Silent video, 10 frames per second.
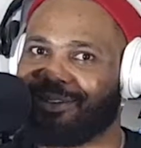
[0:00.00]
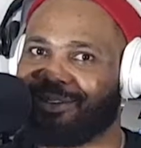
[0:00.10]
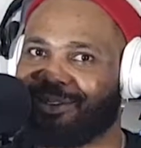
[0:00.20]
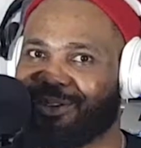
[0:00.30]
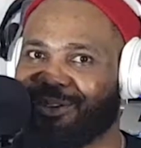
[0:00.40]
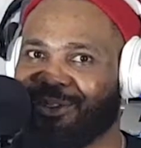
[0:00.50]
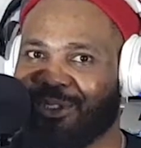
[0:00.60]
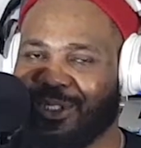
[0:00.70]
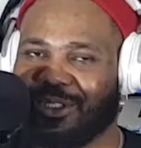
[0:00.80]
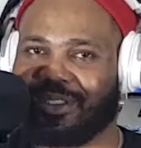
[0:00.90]
So
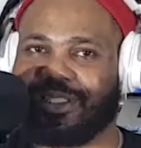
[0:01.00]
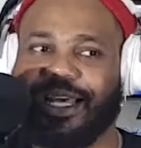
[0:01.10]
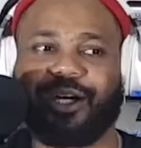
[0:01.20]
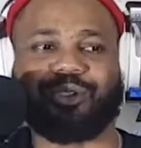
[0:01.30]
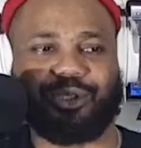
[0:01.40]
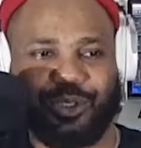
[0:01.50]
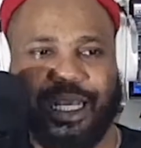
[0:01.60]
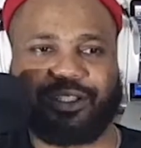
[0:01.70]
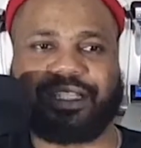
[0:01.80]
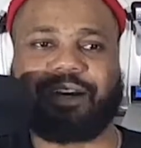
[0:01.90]
just now,
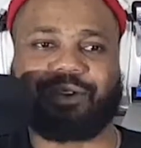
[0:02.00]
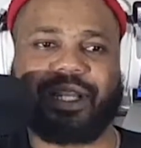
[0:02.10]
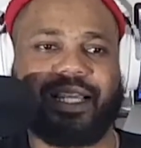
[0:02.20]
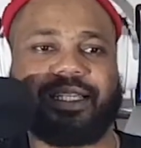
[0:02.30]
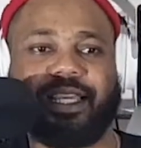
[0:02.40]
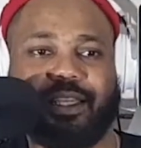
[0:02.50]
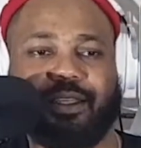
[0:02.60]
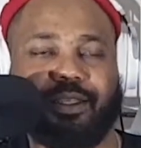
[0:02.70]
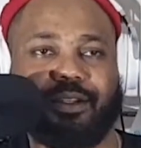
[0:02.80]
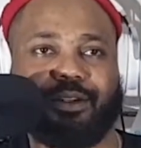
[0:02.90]
I just have to clear the air
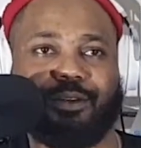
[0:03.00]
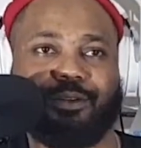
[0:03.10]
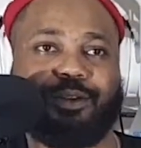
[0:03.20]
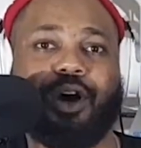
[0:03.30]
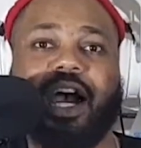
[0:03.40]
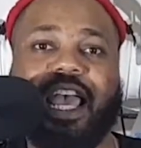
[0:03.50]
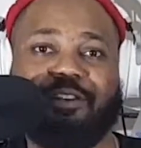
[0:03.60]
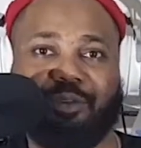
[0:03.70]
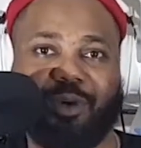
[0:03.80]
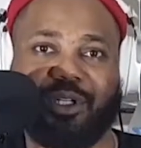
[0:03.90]
for
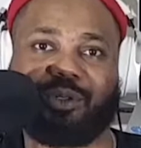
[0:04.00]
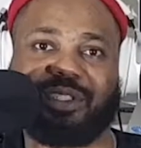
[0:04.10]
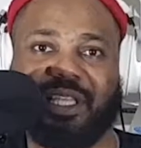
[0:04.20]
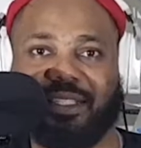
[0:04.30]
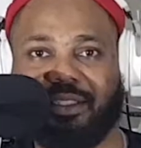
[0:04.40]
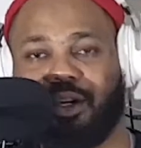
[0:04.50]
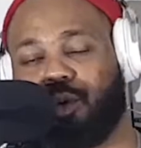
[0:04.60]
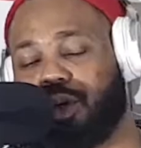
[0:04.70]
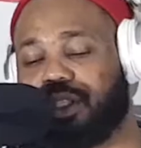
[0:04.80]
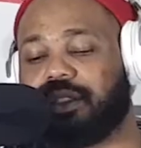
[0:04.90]
everybody who is listening or
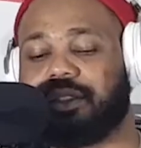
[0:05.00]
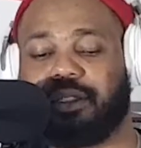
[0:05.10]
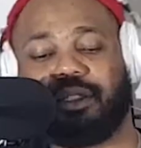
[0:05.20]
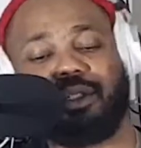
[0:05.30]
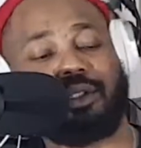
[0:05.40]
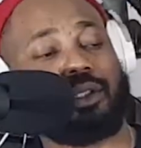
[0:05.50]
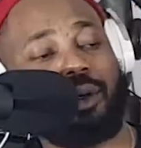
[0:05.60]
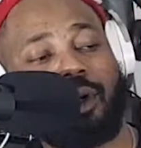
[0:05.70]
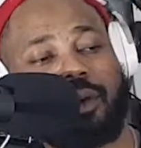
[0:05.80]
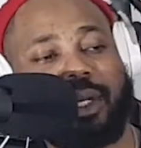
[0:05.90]
watching. So
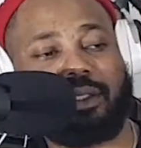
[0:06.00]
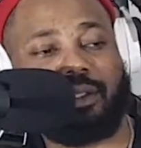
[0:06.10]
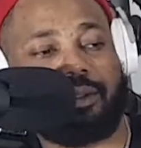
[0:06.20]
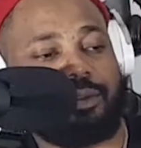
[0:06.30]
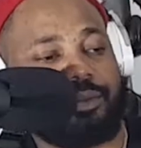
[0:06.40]
what about you?